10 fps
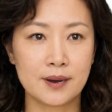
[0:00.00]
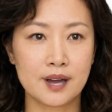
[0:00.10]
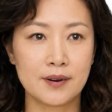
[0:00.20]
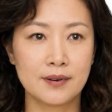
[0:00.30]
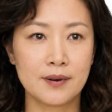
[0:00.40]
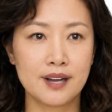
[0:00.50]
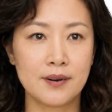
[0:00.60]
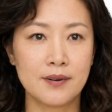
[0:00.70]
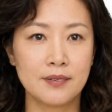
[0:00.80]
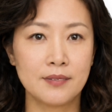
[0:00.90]
what's
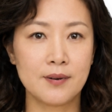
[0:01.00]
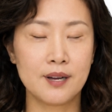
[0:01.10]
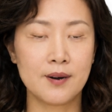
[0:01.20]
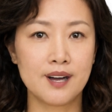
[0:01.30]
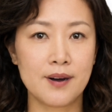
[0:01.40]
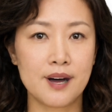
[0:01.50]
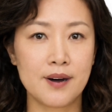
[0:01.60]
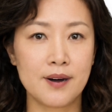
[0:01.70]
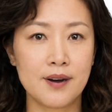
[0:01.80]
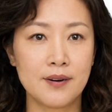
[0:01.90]
mid-design, what's waiting
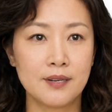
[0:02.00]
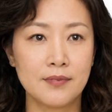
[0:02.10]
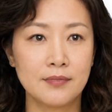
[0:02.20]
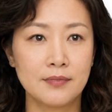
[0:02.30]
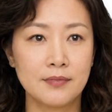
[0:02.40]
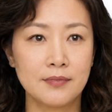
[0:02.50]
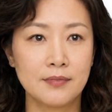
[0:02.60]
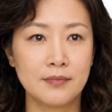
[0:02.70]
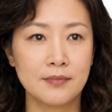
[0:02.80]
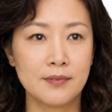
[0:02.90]
on a doctor.
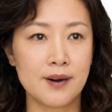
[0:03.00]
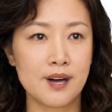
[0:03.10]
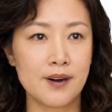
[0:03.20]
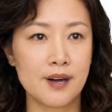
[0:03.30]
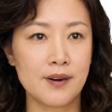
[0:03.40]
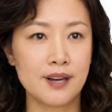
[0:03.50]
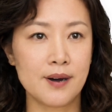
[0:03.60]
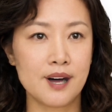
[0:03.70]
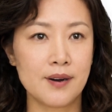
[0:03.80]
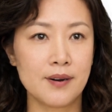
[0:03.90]
There is nothing
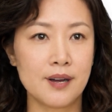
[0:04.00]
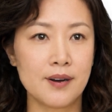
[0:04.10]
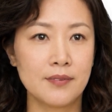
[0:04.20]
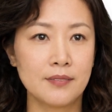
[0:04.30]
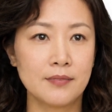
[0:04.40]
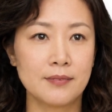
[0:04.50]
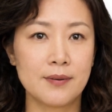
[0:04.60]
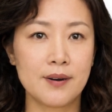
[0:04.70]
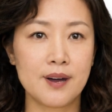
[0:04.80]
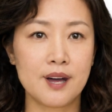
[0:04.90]
to reconcile,
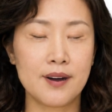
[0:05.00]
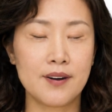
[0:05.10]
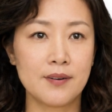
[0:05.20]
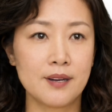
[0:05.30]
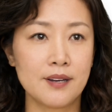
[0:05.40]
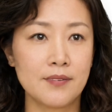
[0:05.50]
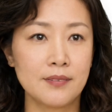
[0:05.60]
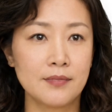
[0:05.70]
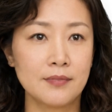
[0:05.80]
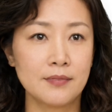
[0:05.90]
because it was never out of
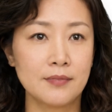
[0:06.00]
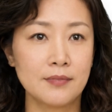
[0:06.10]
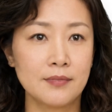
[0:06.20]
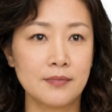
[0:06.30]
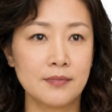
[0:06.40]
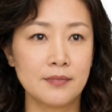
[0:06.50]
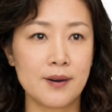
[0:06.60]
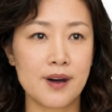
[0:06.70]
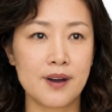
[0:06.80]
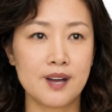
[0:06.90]
date.
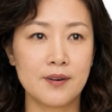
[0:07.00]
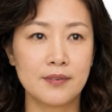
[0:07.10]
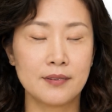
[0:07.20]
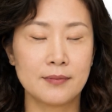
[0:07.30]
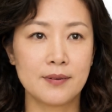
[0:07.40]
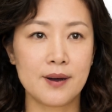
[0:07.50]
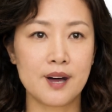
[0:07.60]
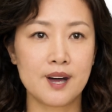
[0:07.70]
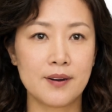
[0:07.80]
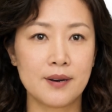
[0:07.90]
The queue is simply
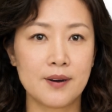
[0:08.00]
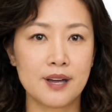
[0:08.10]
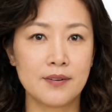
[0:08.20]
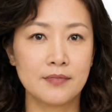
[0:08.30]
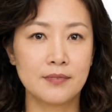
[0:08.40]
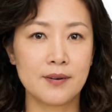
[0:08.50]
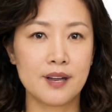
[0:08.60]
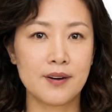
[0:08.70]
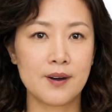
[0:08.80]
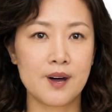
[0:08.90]
always current,
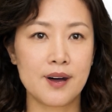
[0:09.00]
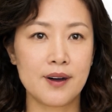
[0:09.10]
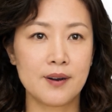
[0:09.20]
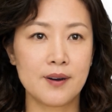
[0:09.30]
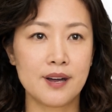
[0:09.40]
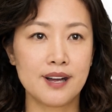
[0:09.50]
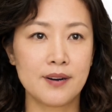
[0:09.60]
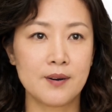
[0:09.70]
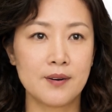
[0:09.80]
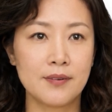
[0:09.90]
and that quiet certainty
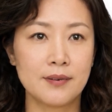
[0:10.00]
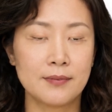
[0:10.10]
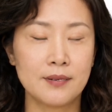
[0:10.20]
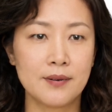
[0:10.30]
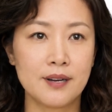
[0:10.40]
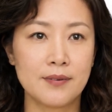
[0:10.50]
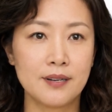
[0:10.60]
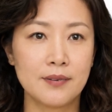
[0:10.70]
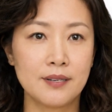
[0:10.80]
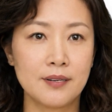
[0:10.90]
is worth as much as the
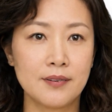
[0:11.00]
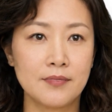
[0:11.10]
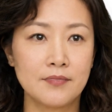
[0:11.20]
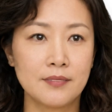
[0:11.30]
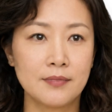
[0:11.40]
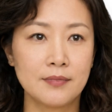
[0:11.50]
minutes it saves.